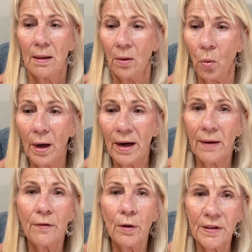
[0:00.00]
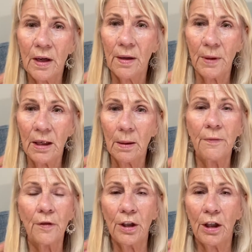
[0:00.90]
whatever is coming up
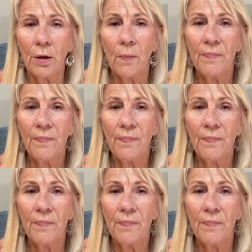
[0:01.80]
for you.